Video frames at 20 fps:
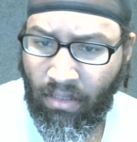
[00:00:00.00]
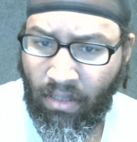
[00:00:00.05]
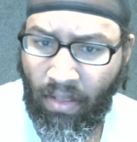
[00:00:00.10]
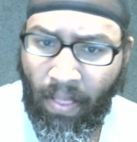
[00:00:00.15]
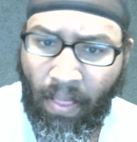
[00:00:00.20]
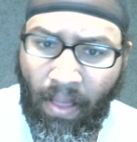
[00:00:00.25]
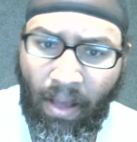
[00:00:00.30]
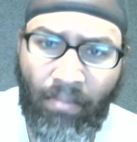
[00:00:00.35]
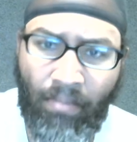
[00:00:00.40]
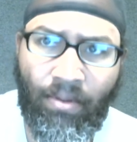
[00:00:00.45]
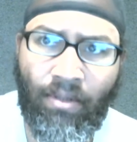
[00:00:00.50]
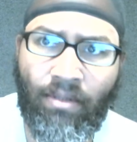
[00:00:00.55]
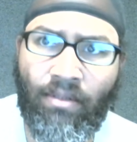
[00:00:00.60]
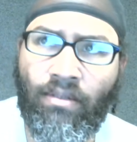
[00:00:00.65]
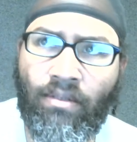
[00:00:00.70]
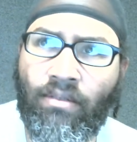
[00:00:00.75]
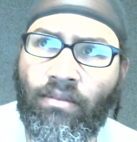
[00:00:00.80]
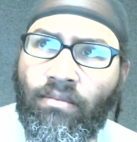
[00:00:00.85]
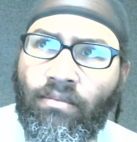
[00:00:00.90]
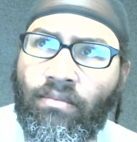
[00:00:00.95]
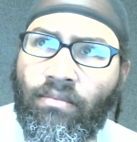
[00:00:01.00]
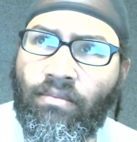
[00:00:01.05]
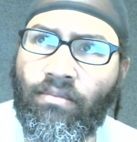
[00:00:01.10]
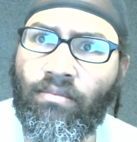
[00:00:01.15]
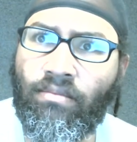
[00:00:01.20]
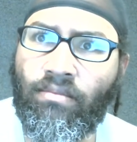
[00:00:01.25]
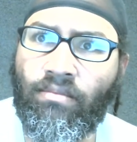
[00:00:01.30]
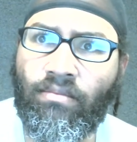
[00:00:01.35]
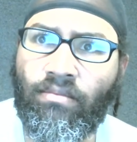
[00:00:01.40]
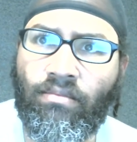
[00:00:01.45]
I've been
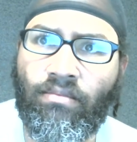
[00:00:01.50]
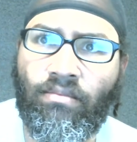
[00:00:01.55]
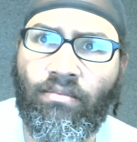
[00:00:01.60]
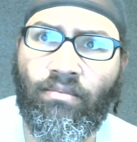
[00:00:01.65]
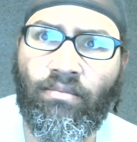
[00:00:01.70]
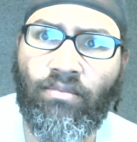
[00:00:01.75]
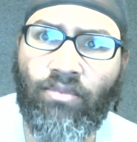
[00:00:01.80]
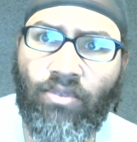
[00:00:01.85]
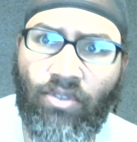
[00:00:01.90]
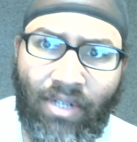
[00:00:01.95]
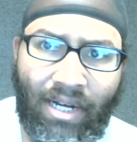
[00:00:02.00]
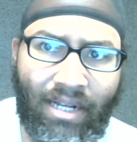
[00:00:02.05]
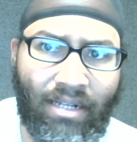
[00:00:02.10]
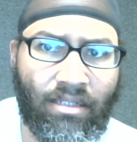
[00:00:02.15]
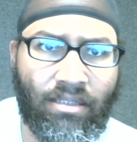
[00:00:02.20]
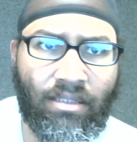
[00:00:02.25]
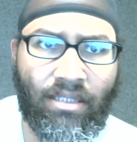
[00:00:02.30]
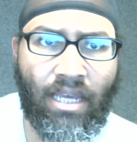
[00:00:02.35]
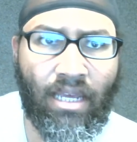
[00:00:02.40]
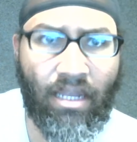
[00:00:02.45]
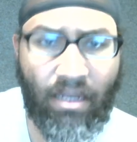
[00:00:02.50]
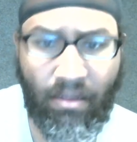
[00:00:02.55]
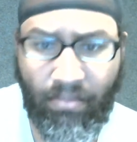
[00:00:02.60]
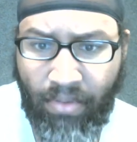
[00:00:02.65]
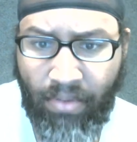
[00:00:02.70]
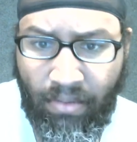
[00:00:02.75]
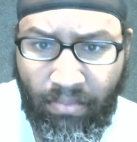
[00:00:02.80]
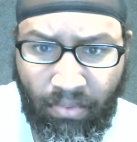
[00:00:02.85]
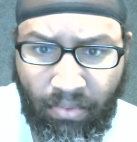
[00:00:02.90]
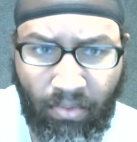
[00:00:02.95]
trying to say it to
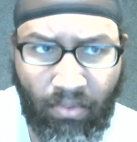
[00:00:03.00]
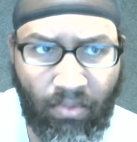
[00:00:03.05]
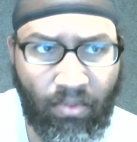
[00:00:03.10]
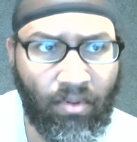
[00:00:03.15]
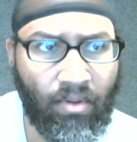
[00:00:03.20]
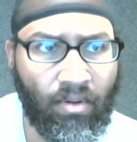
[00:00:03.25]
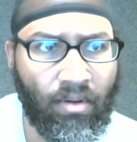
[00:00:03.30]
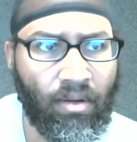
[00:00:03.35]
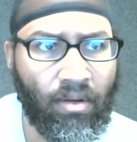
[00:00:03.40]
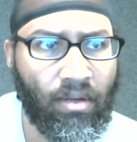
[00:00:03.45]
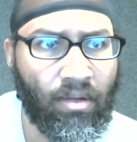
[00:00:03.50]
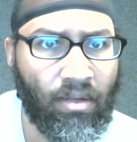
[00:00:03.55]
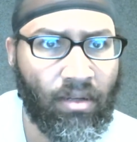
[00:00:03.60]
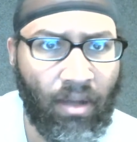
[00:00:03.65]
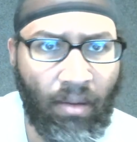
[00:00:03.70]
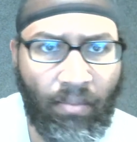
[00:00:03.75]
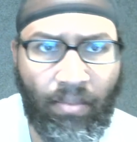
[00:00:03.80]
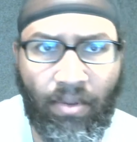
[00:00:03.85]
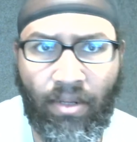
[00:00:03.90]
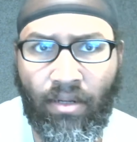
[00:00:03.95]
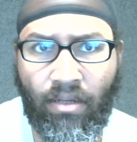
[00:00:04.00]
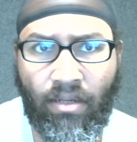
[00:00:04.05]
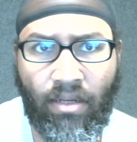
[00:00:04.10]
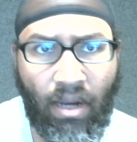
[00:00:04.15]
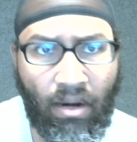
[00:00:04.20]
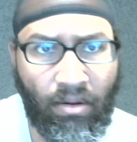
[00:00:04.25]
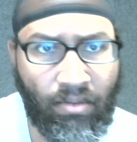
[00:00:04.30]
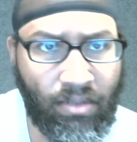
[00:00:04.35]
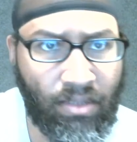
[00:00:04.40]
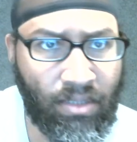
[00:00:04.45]
people. I've been
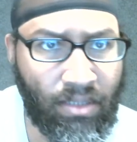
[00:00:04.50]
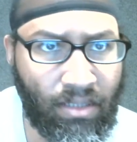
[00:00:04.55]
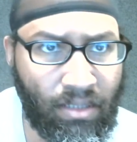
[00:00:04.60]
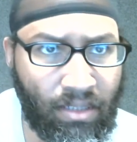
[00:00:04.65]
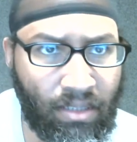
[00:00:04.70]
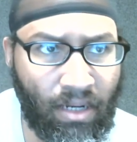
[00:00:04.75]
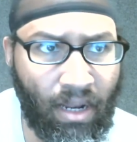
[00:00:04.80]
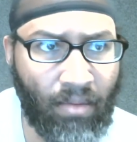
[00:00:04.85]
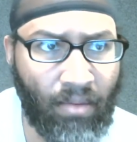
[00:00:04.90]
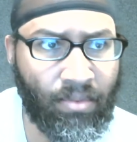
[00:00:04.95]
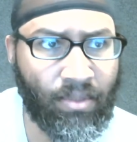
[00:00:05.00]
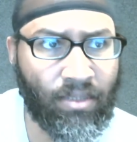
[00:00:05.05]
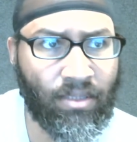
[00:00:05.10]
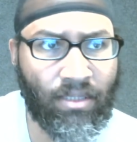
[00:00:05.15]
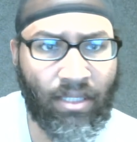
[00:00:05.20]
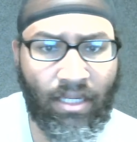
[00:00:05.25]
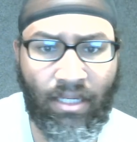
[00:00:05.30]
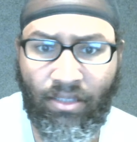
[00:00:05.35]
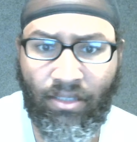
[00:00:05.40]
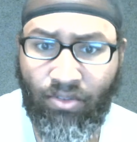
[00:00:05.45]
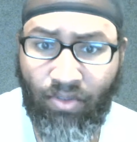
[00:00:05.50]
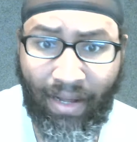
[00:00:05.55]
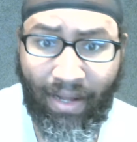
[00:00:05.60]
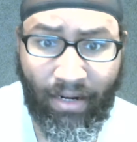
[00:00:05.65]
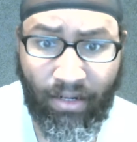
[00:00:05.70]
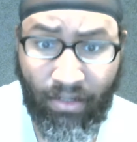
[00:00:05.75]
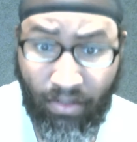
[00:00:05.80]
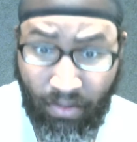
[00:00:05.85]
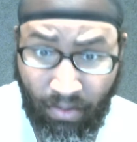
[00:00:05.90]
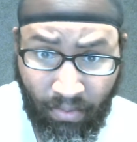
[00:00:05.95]
encouraging it. I've been saying try to
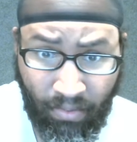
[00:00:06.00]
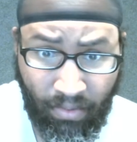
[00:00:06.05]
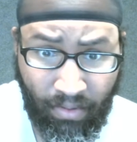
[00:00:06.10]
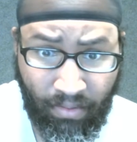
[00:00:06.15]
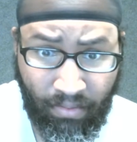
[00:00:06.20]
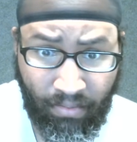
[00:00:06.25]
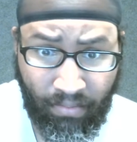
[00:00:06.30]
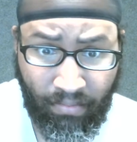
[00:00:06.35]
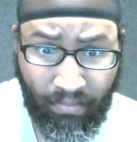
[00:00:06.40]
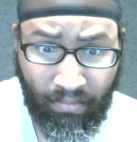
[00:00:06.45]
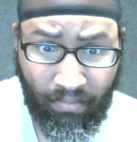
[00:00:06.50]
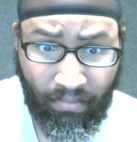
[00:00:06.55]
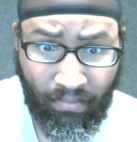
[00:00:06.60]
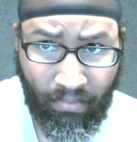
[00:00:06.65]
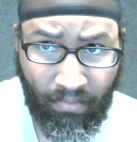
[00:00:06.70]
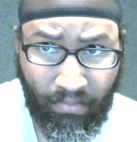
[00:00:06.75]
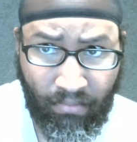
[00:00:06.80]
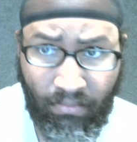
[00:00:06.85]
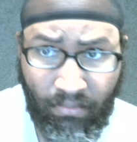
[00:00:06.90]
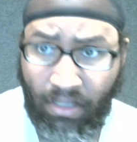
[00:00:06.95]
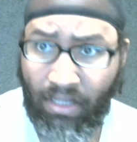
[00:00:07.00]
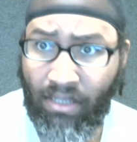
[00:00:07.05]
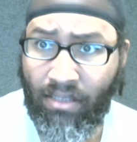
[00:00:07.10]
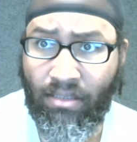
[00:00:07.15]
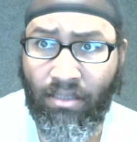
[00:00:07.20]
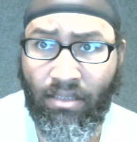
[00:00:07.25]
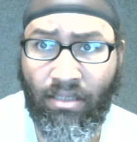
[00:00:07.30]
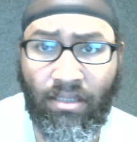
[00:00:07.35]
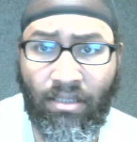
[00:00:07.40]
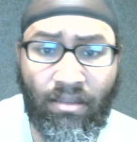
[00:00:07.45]
do it because
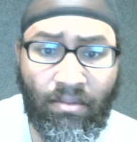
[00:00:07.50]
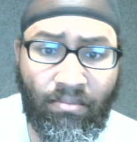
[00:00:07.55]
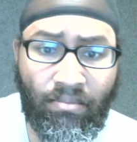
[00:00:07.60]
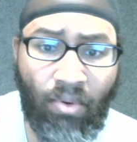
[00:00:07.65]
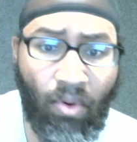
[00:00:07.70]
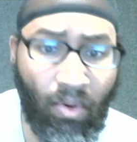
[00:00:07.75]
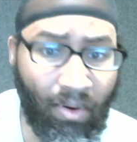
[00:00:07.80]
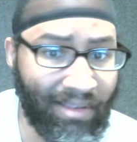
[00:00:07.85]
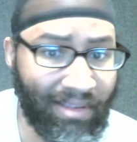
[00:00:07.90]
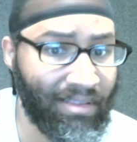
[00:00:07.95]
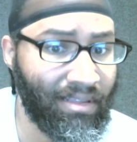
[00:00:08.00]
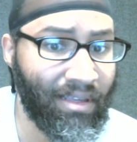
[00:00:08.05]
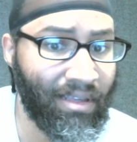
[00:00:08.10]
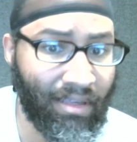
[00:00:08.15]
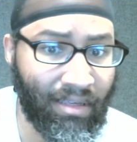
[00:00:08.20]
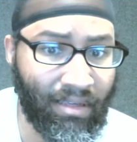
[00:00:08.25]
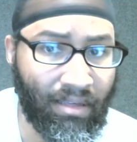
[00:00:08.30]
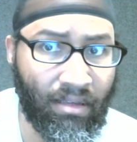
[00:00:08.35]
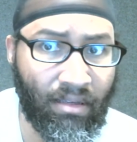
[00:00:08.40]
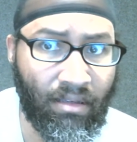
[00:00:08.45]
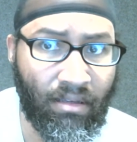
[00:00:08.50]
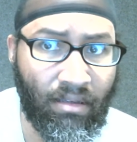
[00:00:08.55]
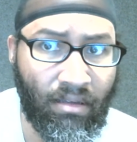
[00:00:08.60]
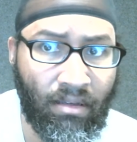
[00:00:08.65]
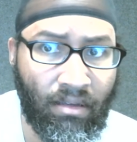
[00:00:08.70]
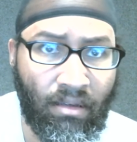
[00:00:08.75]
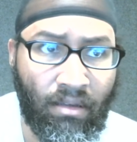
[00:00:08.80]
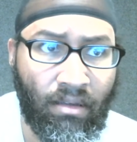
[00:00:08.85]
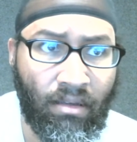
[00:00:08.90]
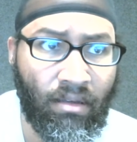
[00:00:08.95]
it's an important thing.
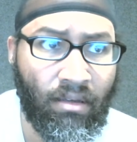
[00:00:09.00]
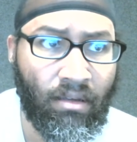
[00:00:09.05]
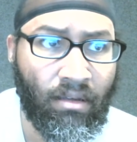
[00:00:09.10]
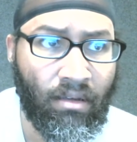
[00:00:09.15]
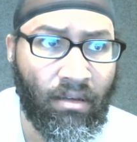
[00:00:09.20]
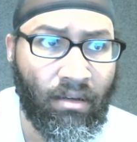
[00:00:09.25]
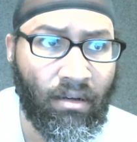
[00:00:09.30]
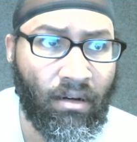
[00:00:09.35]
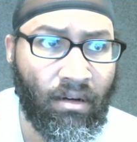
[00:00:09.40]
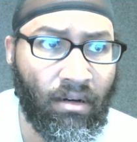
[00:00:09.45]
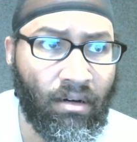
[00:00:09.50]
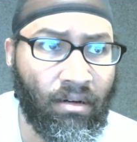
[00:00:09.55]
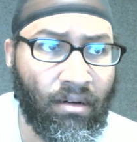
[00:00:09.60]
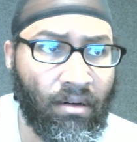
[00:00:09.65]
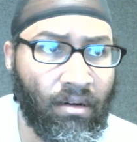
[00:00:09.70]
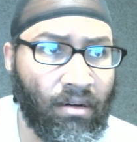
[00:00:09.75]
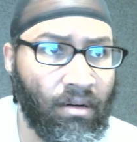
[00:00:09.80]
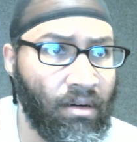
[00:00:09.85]
Uh,